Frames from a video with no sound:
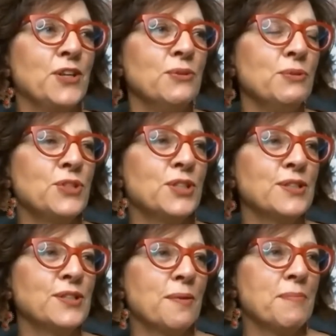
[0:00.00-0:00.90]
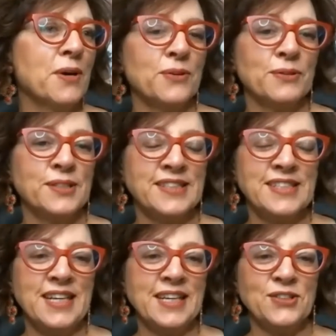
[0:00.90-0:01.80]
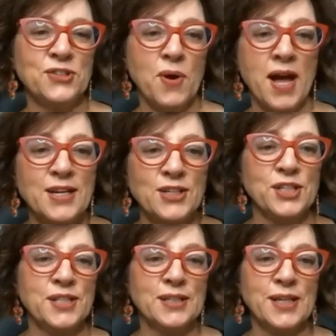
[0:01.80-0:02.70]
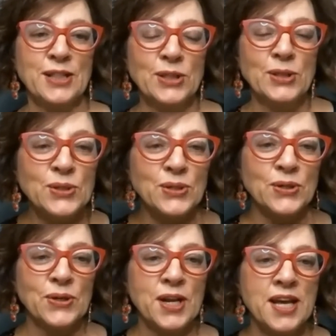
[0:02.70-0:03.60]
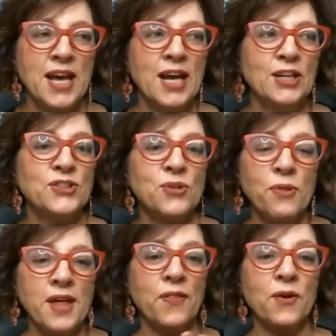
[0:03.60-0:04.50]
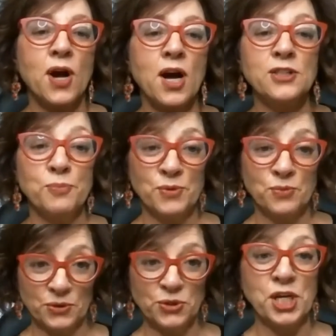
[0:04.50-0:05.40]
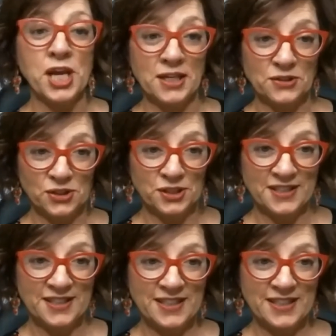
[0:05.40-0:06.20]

use just some other sneaky strategy that they learned so that their husband will change.